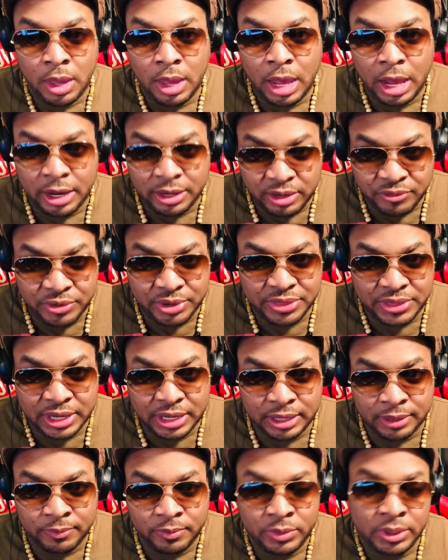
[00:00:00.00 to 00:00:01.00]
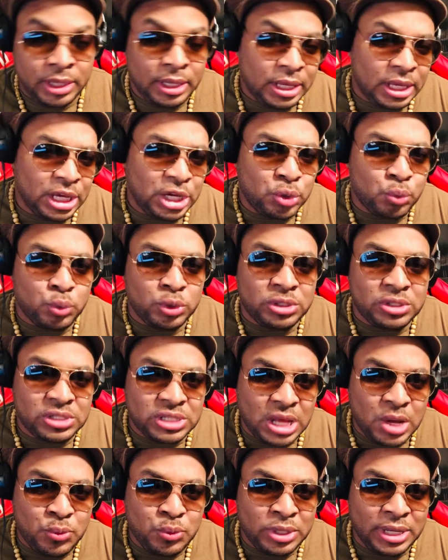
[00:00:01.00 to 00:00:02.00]
and everything, it would
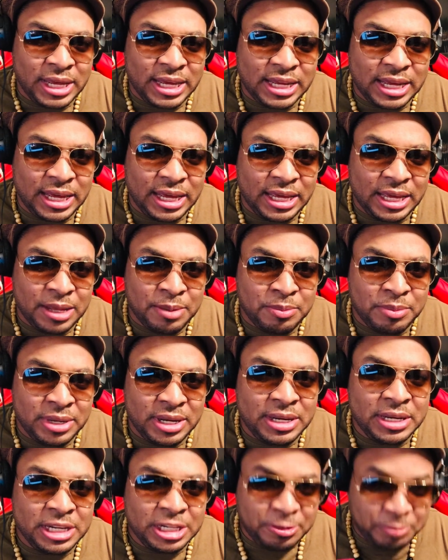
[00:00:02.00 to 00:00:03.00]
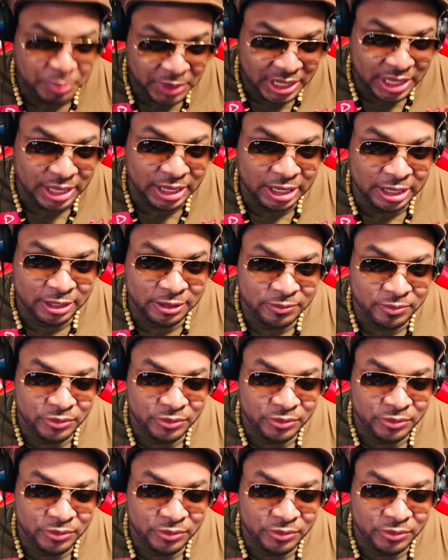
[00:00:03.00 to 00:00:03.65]
sound like I am nitpicking.